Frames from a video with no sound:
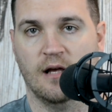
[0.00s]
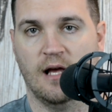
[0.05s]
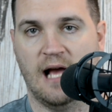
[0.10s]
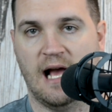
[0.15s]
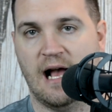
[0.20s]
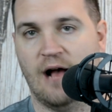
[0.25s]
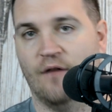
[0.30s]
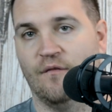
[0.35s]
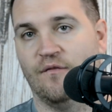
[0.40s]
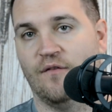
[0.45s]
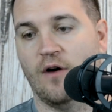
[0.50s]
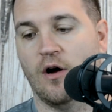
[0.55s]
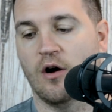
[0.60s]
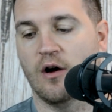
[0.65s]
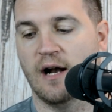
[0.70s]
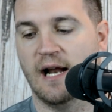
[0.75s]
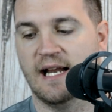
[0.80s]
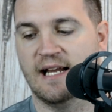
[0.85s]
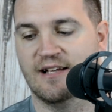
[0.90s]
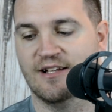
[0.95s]
how
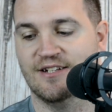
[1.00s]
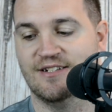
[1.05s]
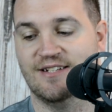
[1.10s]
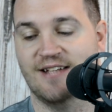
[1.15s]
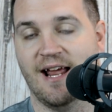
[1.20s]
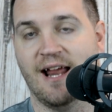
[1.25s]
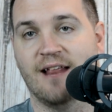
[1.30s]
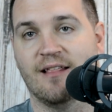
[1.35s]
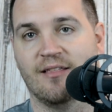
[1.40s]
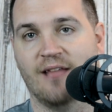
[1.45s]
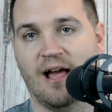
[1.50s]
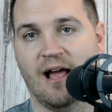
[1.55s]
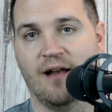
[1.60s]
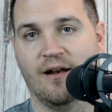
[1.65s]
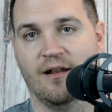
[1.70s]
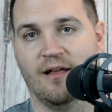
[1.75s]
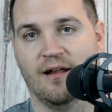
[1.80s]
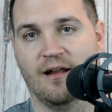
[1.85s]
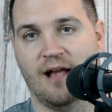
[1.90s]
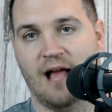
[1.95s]
far I could take
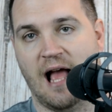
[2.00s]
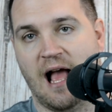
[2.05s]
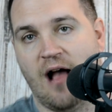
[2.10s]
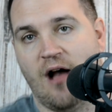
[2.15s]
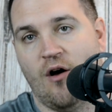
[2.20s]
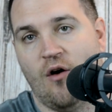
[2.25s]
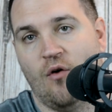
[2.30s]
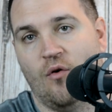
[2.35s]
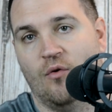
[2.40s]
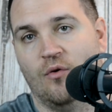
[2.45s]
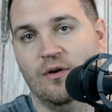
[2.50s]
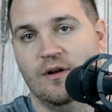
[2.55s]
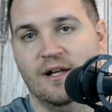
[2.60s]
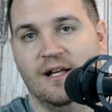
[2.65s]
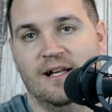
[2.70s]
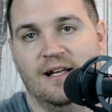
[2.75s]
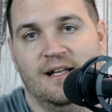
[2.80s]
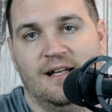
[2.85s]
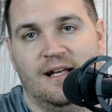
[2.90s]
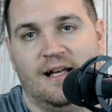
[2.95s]
that, like how
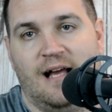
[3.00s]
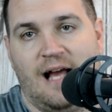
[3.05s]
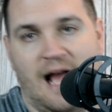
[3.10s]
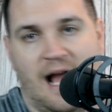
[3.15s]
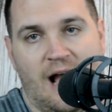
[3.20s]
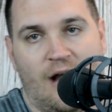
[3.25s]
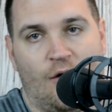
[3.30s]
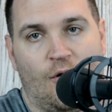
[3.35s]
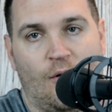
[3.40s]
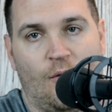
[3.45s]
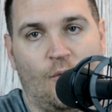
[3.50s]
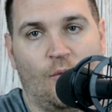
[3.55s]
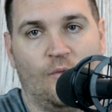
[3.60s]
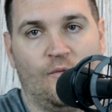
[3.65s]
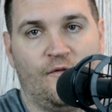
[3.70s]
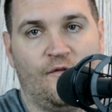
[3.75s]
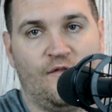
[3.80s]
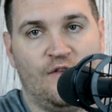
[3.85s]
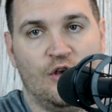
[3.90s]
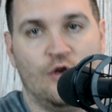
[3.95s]
how
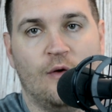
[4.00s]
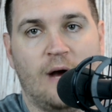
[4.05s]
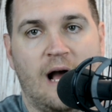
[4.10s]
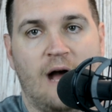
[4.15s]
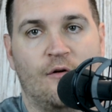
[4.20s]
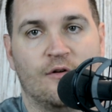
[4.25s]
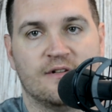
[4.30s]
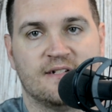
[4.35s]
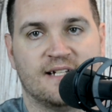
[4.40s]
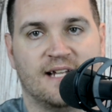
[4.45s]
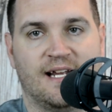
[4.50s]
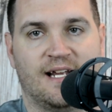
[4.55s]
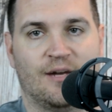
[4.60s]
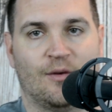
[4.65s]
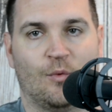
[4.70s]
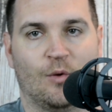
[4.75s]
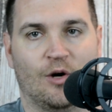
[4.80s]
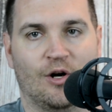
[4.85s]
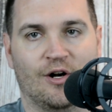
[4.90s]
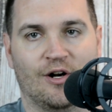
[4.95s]
few hours I could
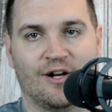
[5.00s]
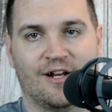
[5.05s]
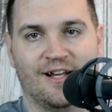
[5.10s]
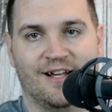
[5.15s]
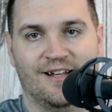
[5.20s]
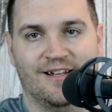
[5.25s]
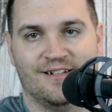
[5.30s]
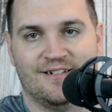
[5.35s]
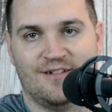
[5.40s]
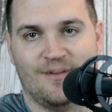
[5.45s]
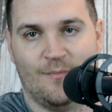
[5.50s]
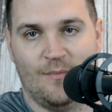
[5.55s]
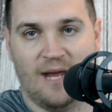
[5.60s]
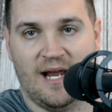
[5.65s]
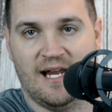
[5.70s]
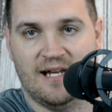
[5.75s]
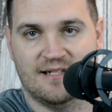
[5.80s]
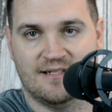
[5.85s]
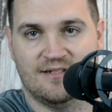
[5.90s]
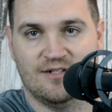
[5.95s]
work to
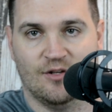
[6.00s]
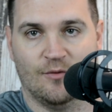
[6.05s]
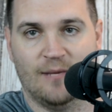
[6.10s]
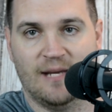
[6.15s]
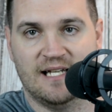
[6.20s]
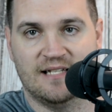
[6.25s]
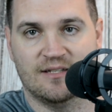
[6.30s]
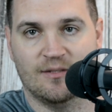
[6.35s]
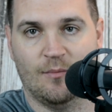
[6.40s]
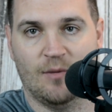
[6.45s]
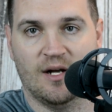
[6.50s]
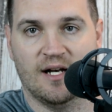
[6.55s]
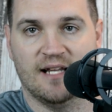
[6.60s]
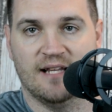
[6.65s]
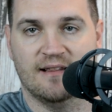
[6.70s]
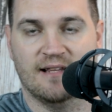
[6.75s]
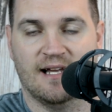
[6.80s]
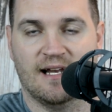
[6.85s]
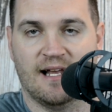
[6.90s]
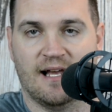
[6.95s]
make still make the money
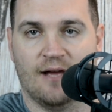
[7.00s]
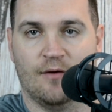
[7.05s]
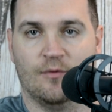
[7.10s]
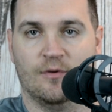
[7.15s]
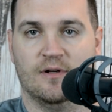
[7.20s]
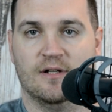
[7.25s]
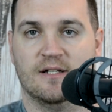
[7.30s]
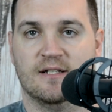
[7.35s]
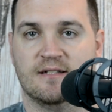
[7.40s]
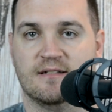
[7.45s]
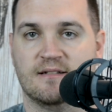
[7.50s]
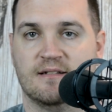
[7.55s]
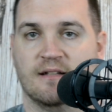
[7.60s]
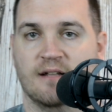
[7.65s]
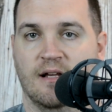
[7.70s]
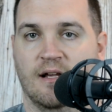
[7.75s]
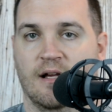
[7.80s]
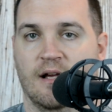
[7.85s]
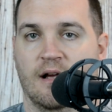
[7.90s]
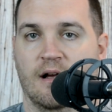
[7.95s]
that I was
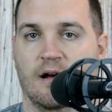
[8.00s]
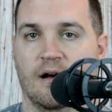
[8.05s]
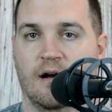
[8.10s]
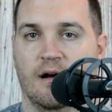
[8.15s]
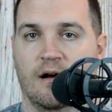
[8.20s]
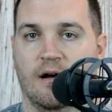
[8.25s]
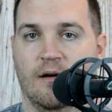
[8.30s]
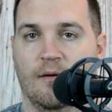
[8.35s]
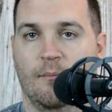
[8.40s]
uh,